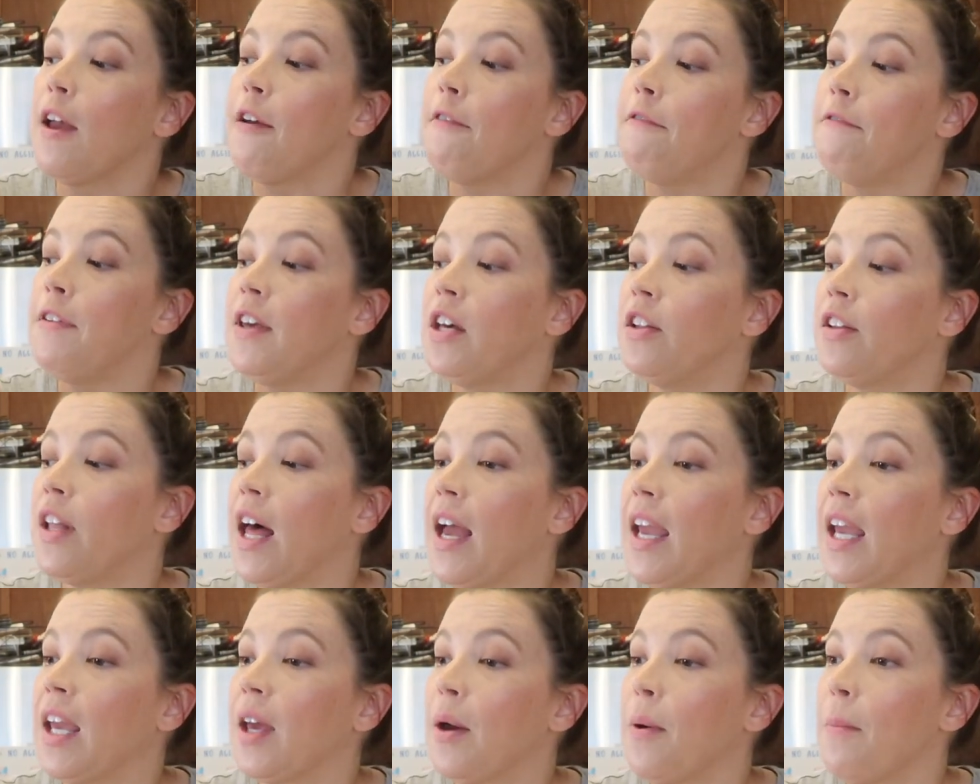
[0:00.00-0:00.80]
feel
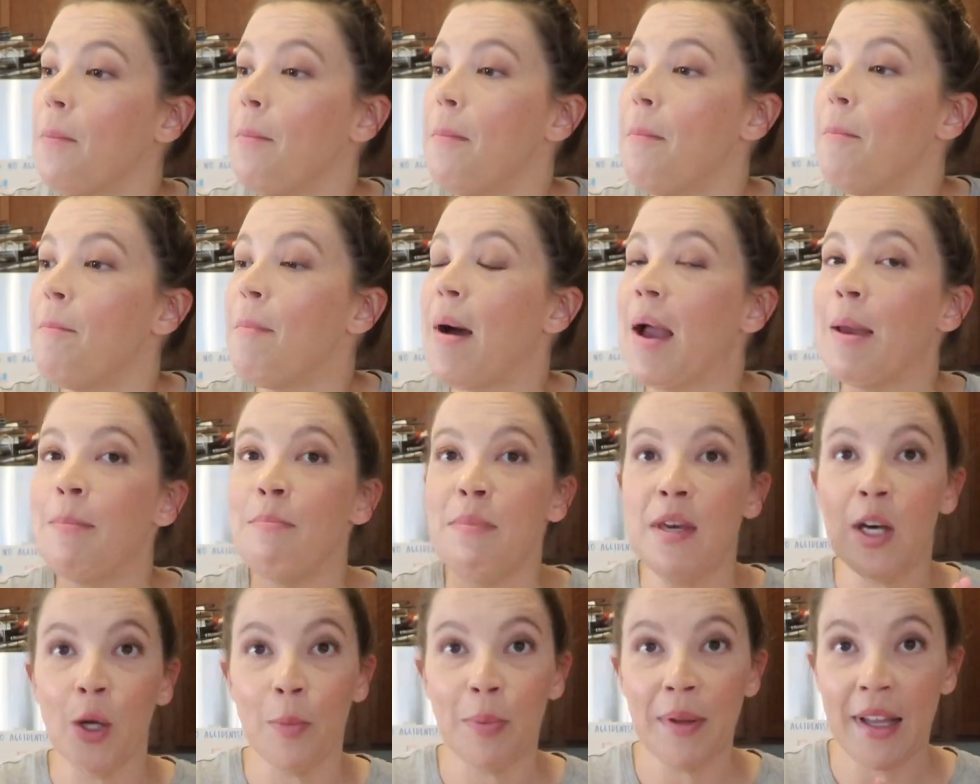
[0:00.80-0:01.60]
like my
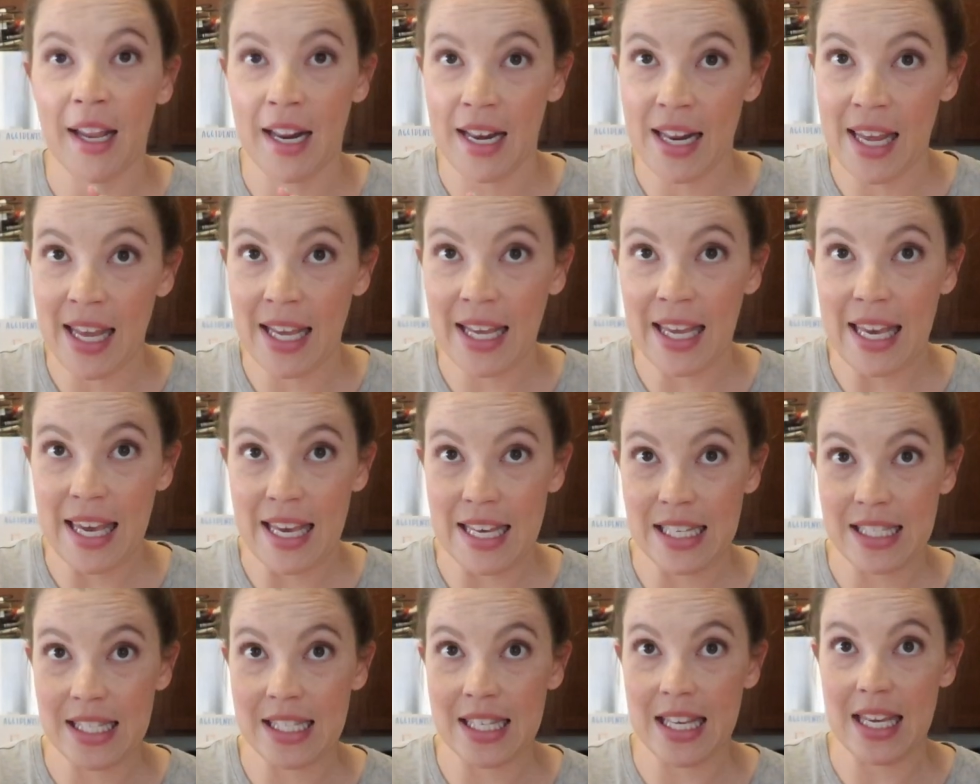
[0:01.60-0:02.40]
meal planning
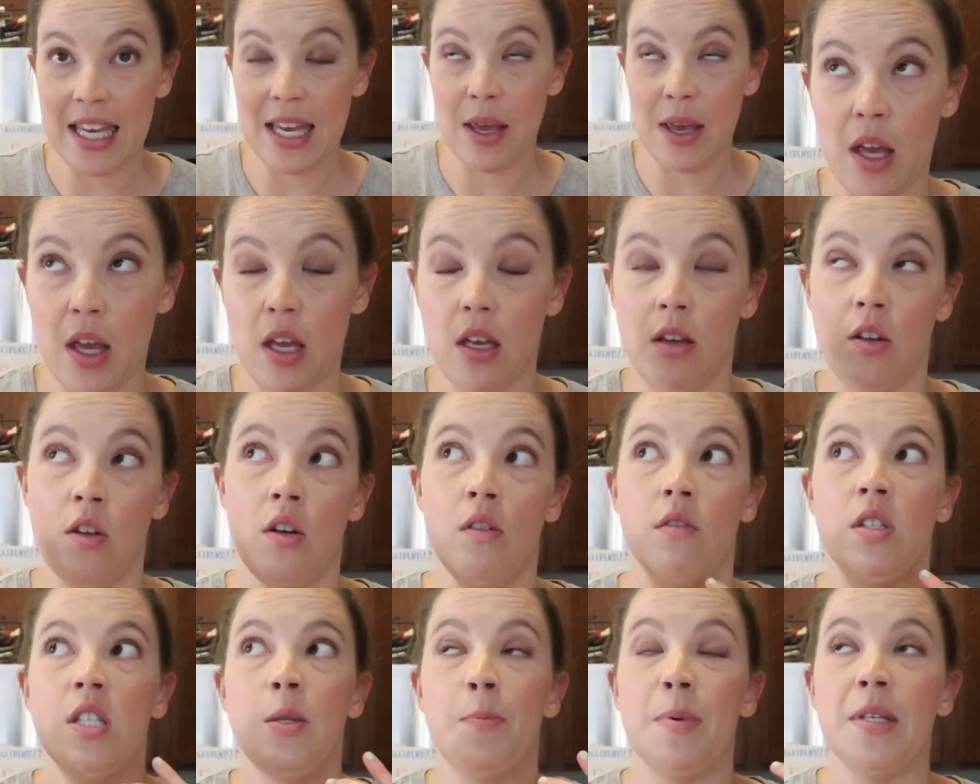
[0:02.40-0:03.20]
is, you
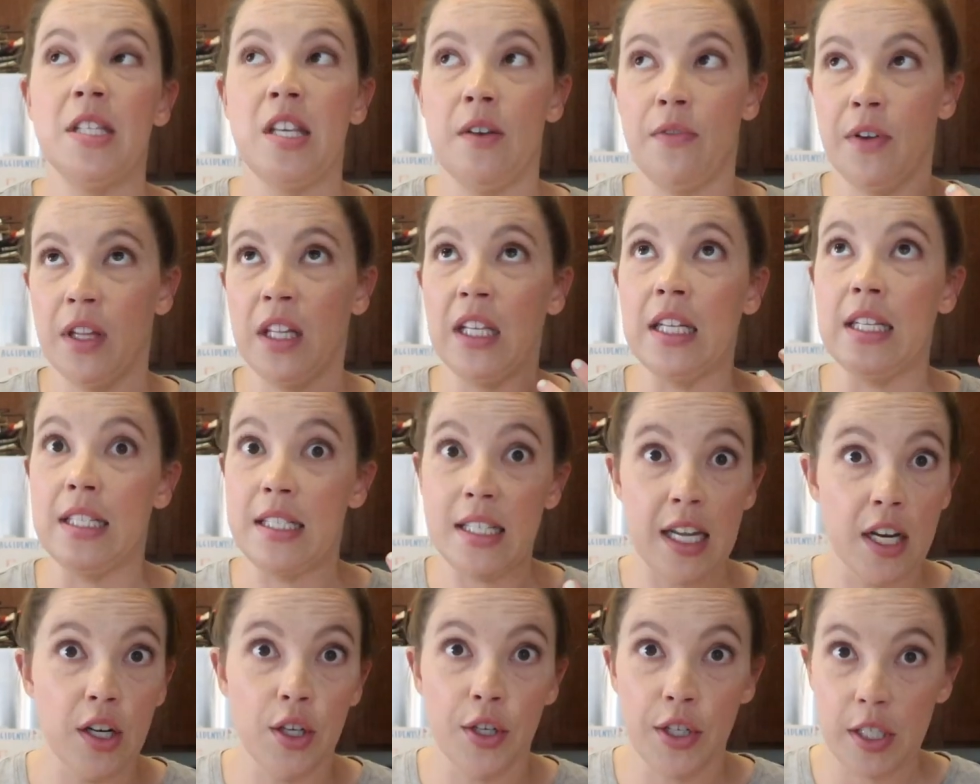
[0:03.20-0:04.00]
know, specifically
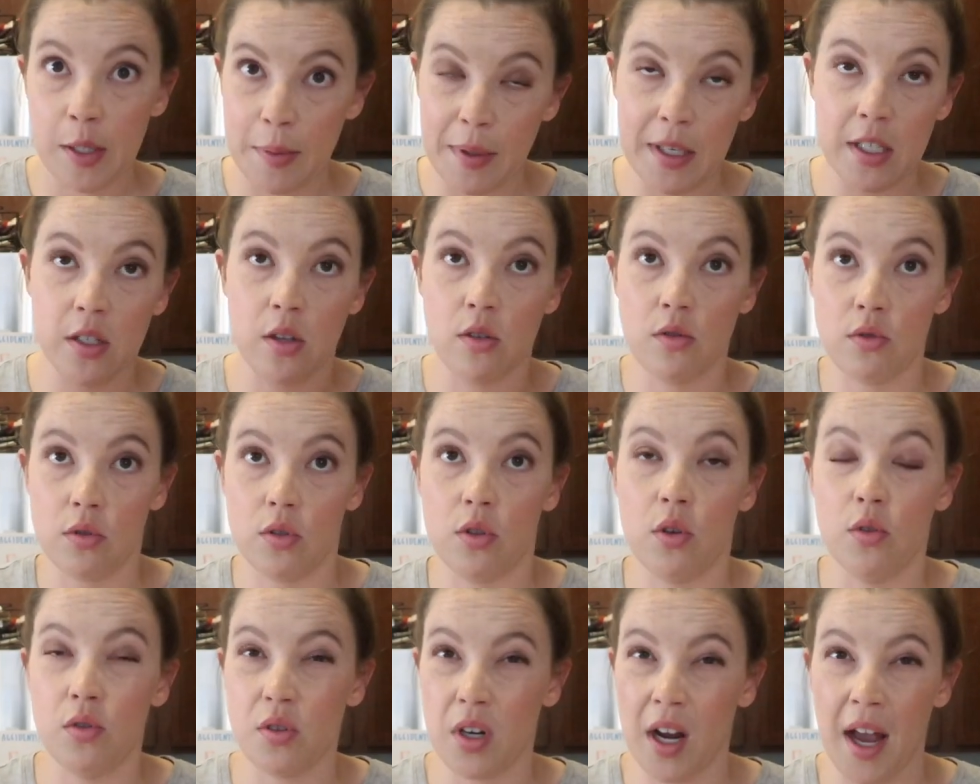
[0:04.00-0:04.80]
dinners, because
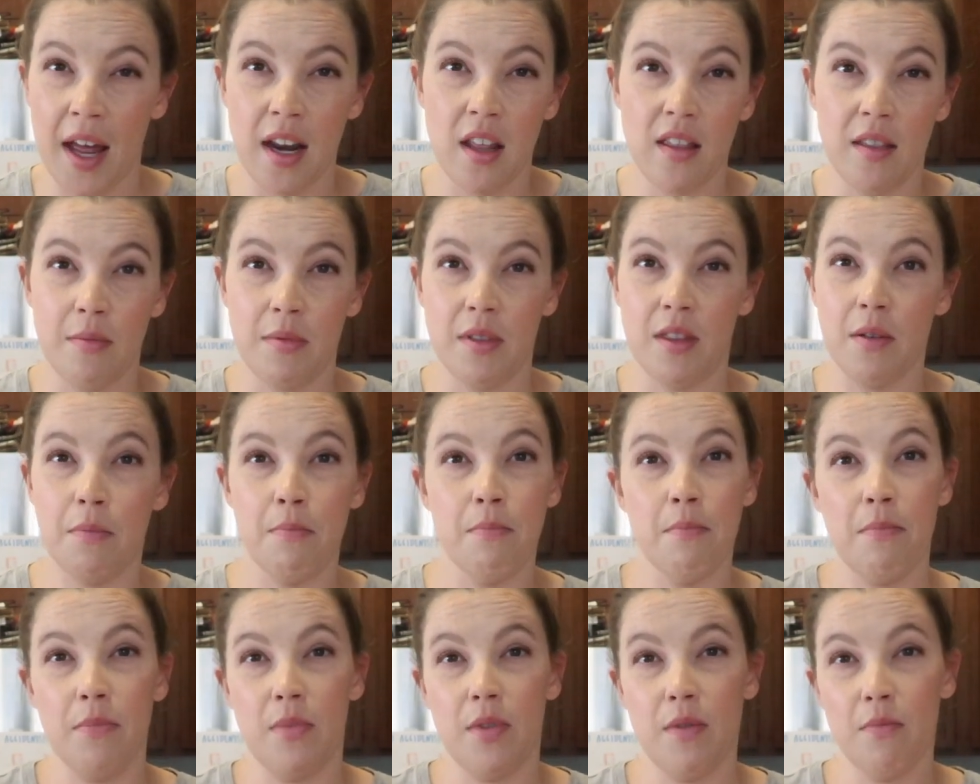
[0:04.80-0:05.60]
those are kind of the
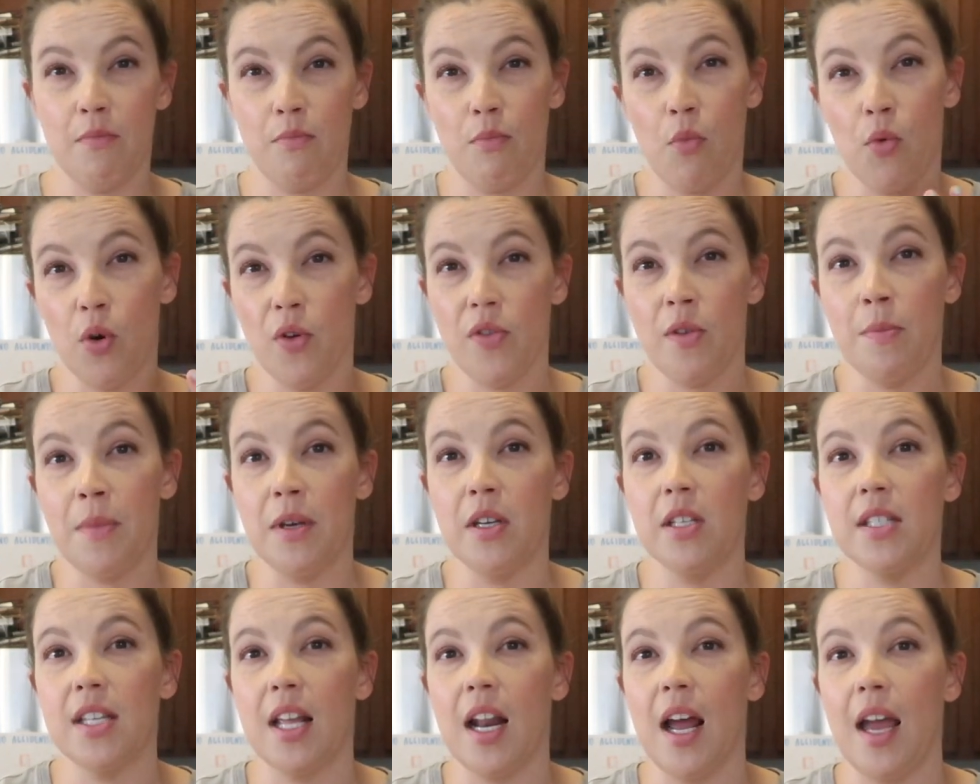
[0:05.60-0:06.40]

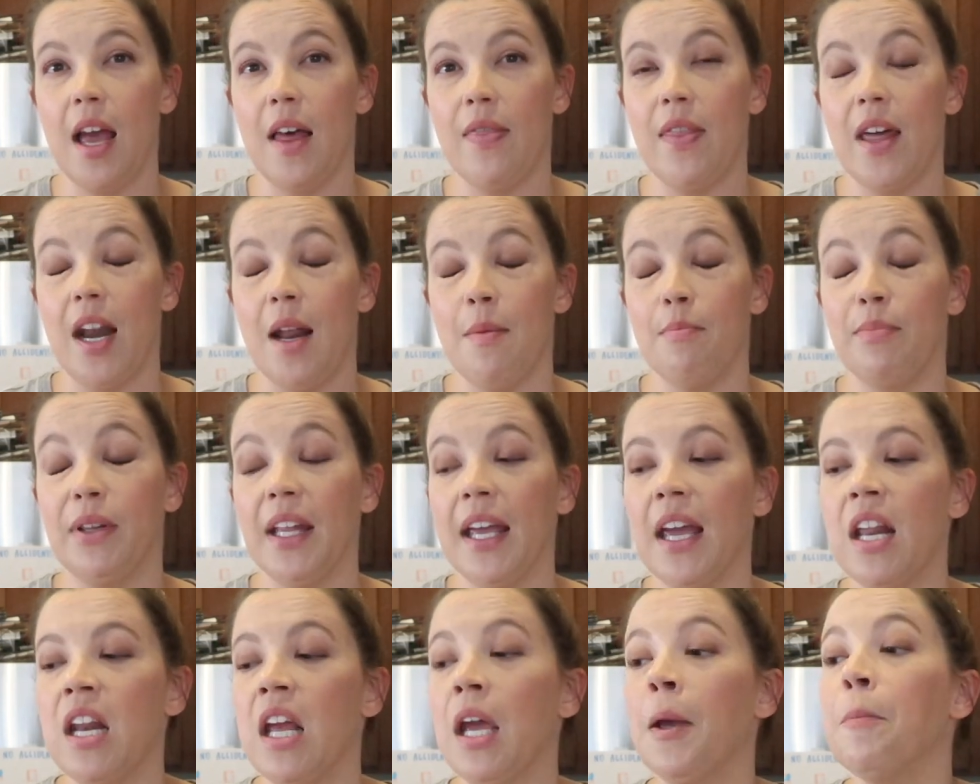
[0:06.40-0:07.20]
meals that I'm
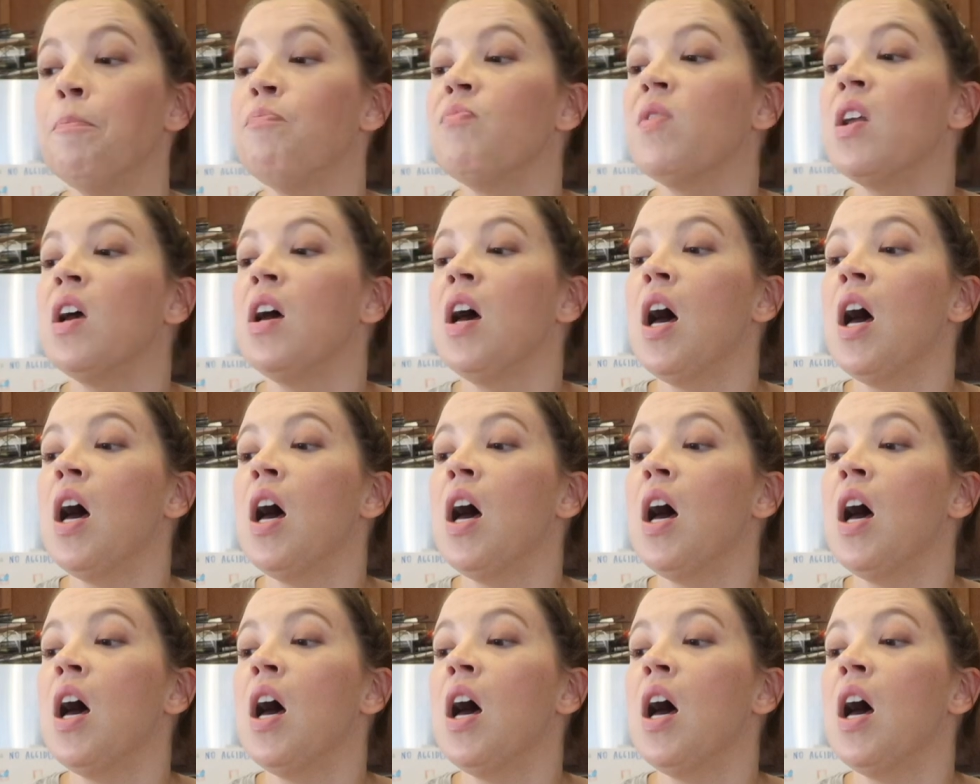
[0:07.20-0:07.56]
planning,